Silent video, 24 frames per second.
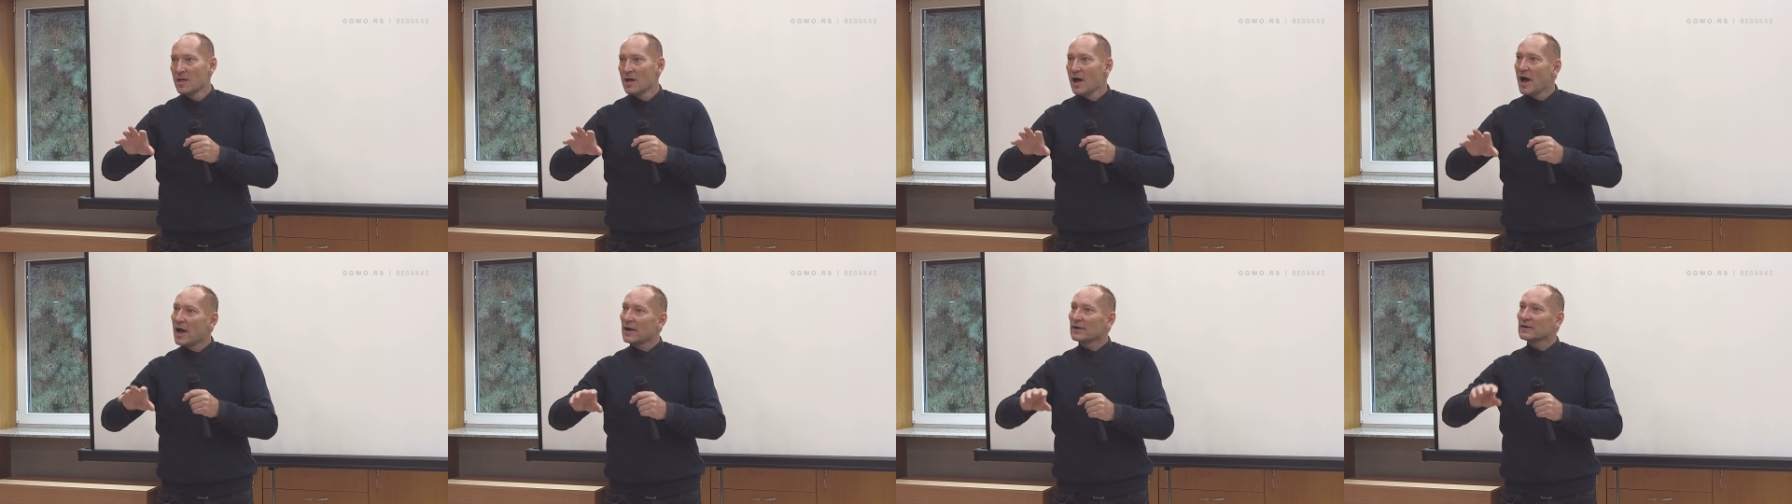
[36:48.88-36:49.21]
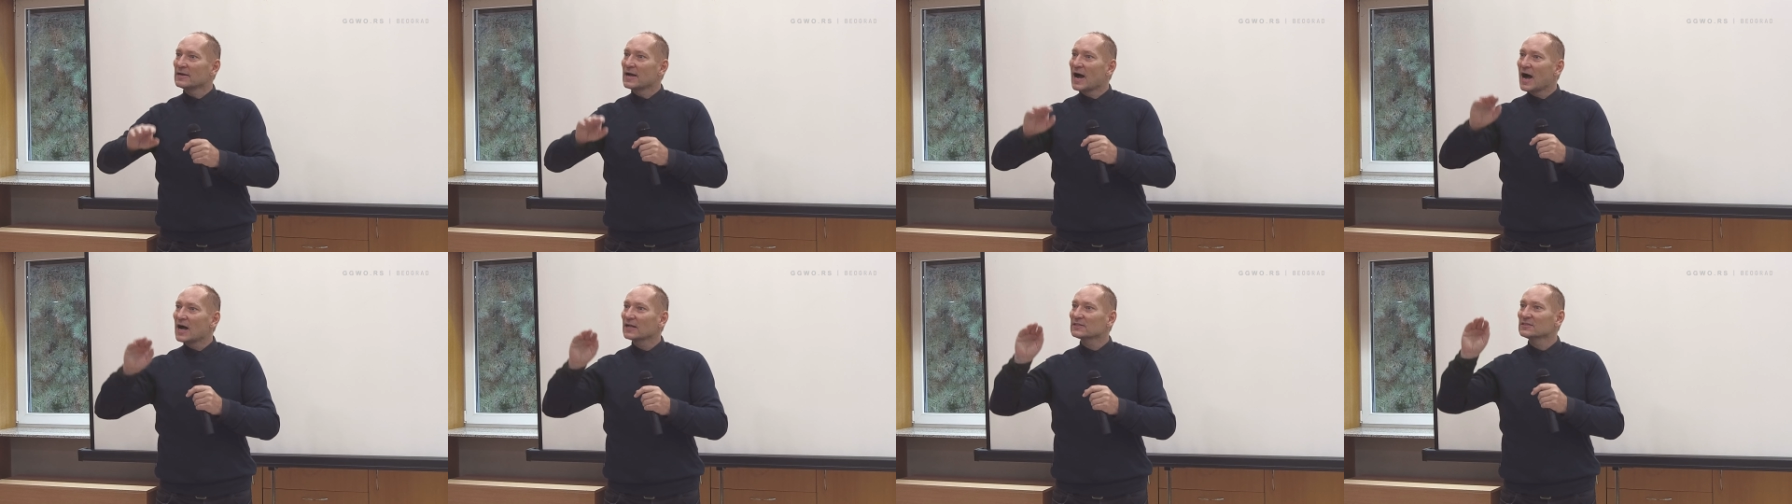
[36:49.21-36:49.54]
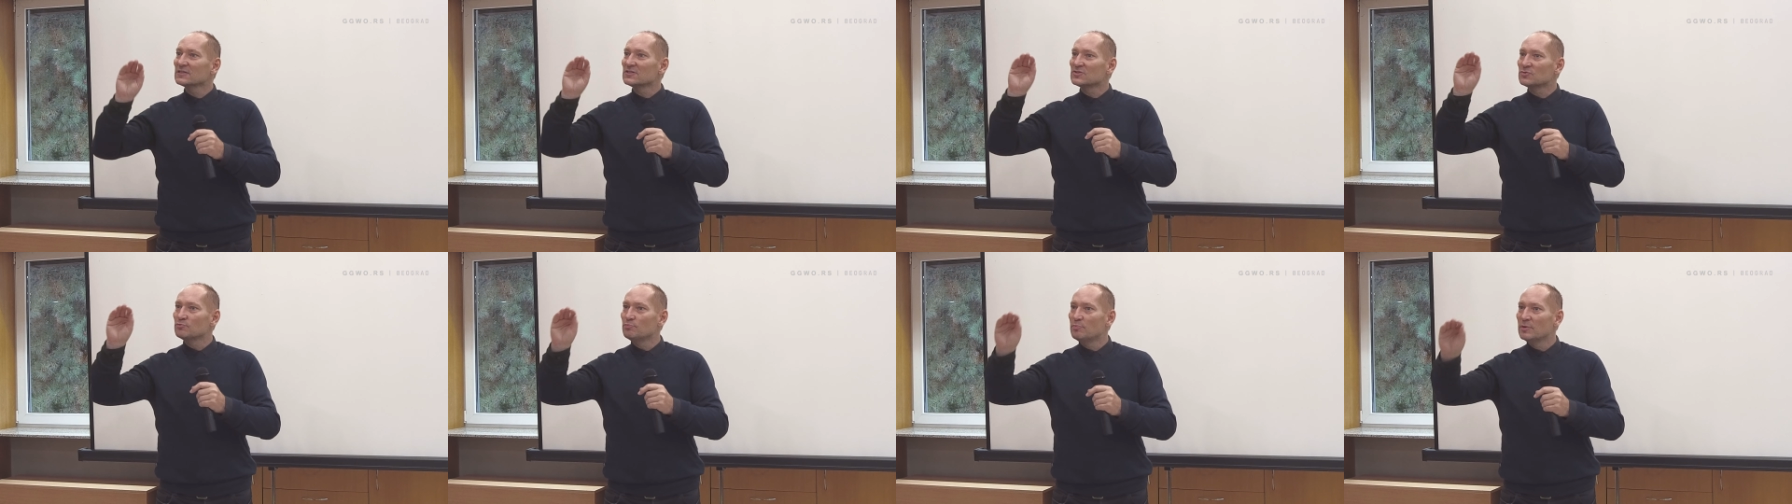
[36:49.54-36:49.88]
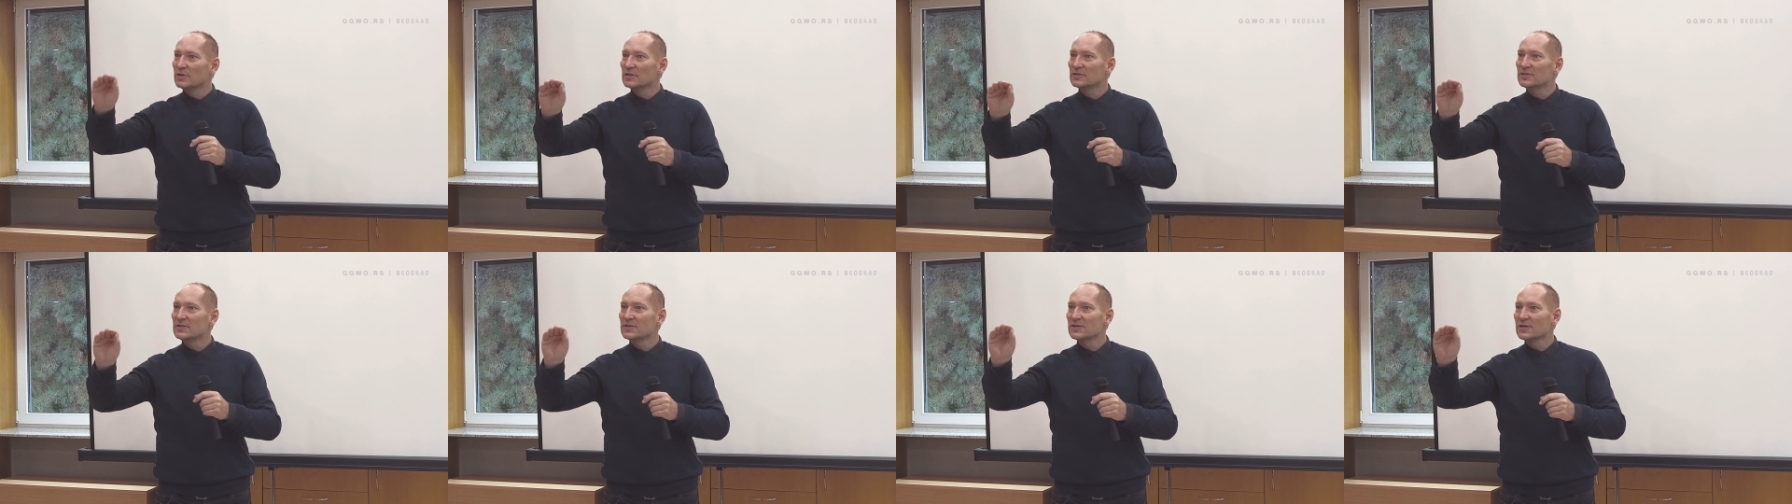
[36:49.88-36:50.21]
And God is
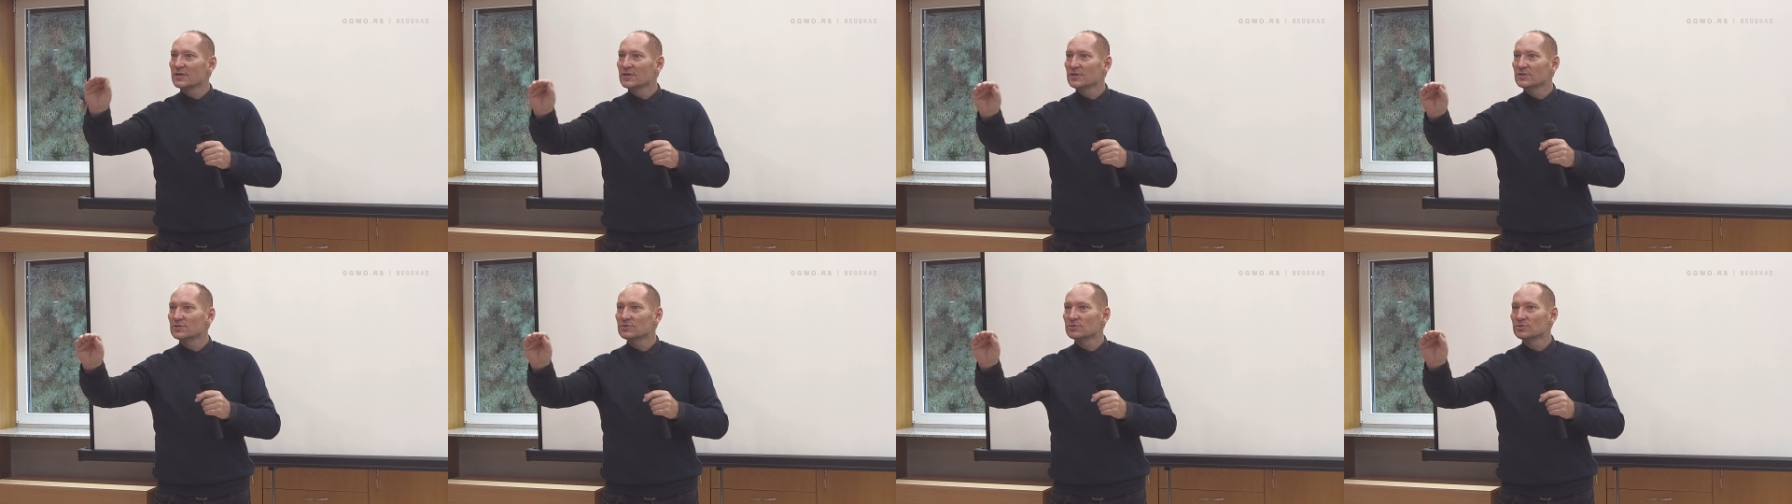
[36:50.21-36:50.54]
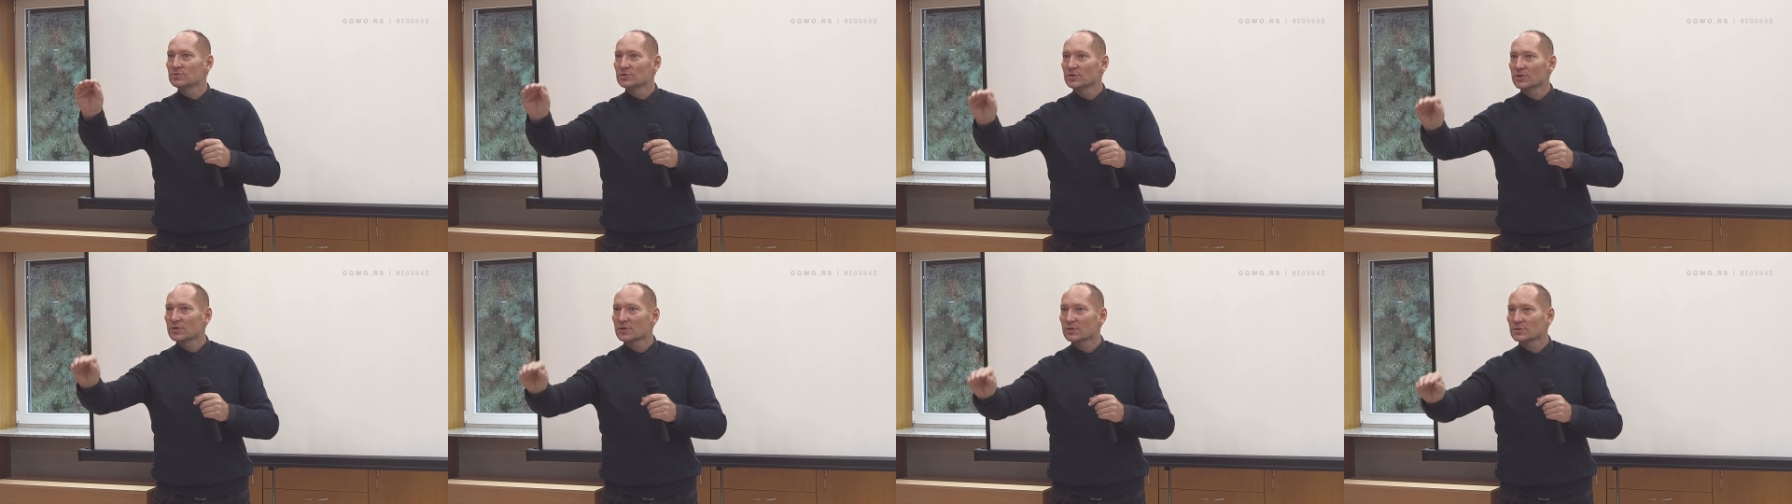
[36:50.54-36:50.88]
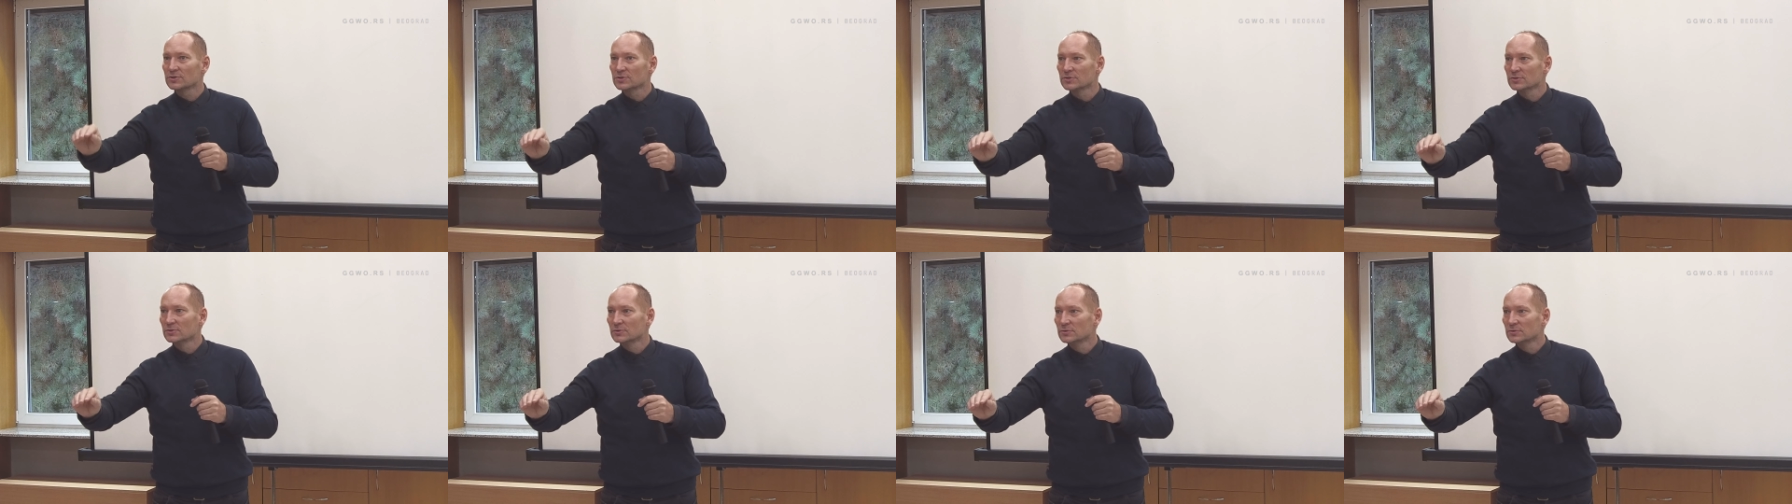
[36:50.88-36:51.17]
building His church.